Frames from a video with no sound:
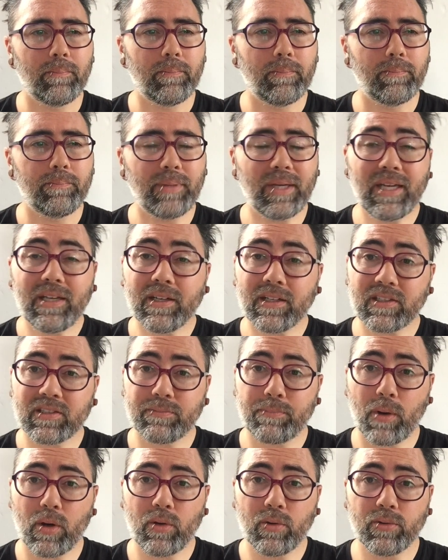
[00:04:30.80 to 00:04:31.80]
Being
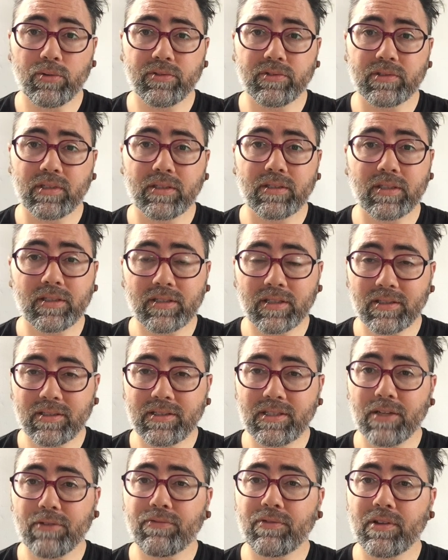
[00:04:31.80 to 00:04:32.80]
exposed to
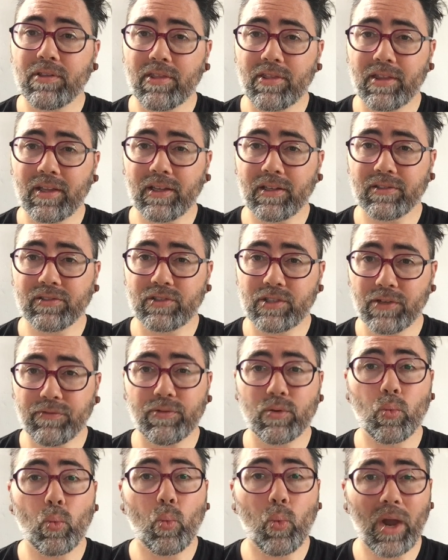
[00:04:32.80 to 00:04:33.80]
different things,
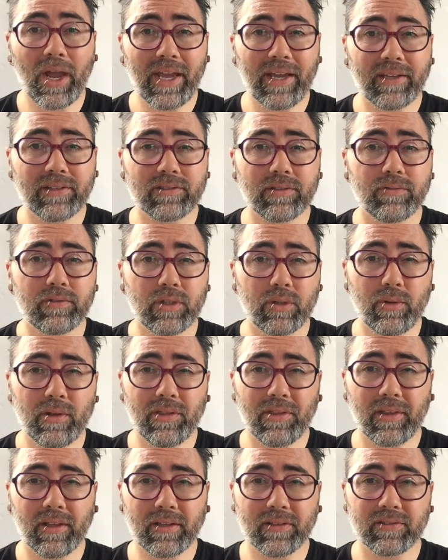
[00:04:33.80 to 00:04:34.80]
different ways of doing
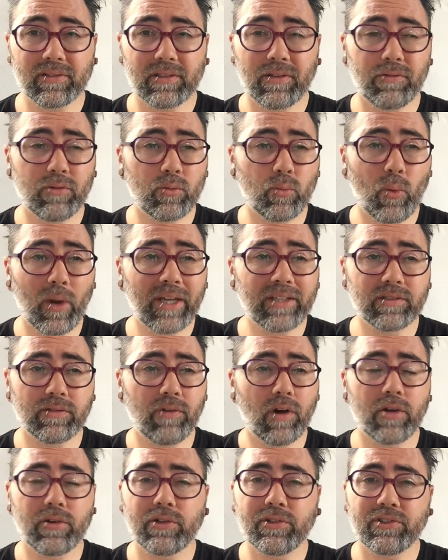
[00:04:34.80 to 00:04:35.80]
things, different ways of
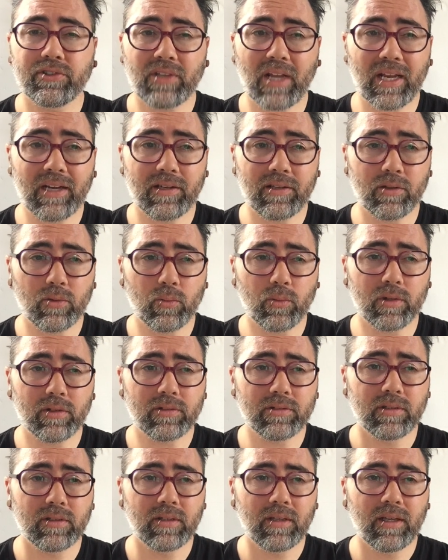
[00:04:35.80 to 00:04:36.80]
understanding the
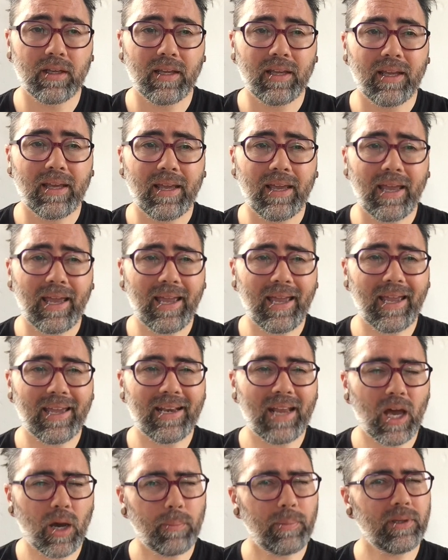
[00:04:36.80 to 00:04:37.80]
world, and
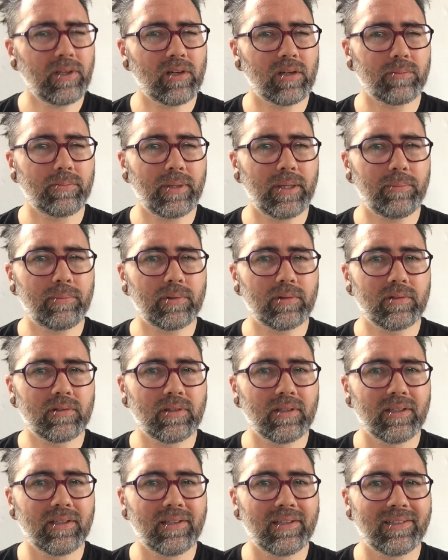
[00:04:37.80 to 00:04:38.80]
helping young
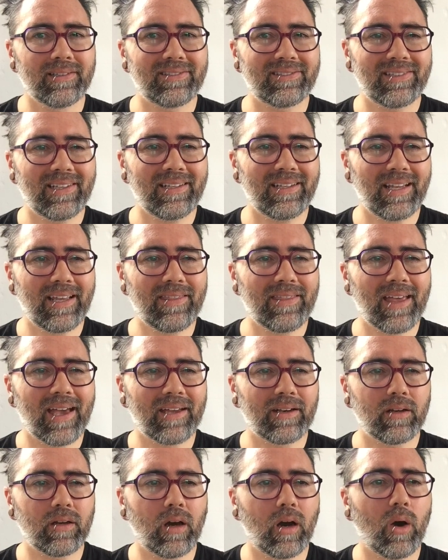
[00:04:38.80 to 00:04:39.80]
people sit in
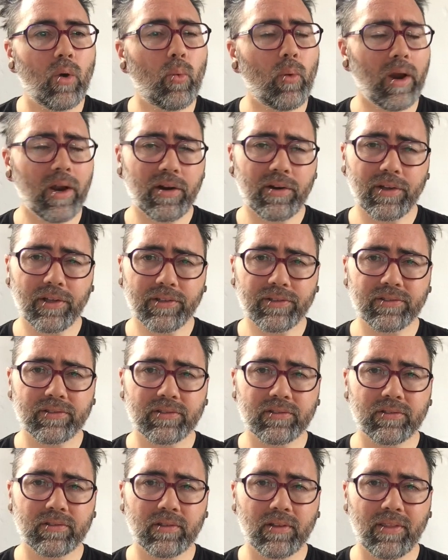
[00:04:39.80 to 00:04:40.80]
that
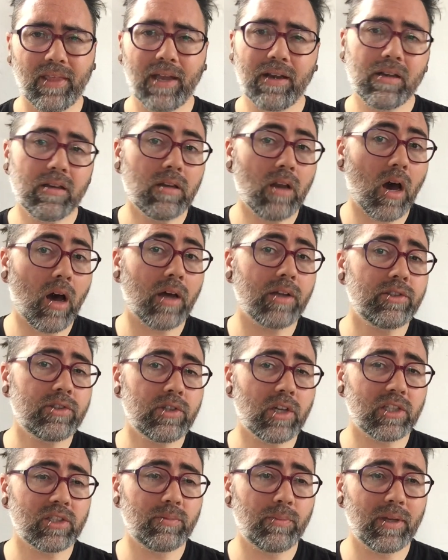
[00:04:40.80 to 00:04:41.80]
awareness, that
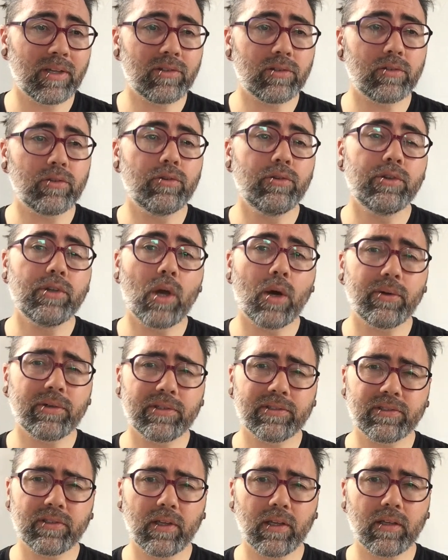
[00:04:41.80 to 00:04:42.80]
non-judgmental
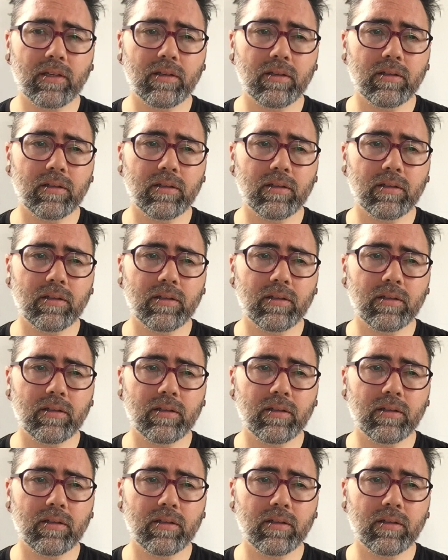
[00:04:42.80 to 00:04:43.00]
noticing,